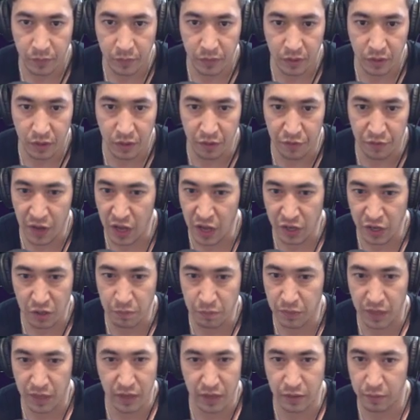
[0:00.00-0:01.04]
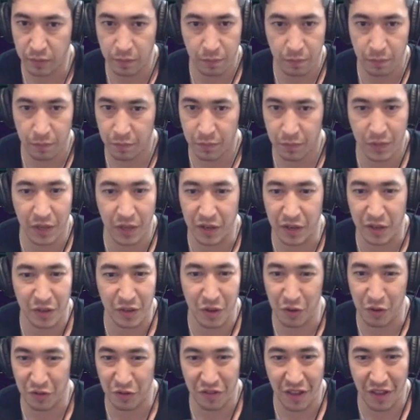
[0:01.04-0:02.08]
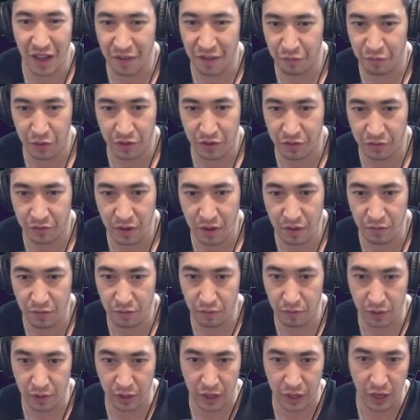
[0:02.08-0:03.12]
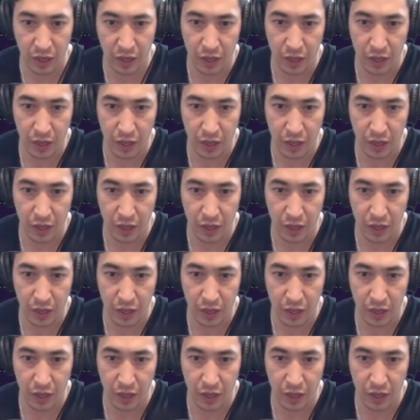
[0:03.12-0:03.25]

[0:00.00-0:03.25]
the volume didn't nosedive whatsoever, really.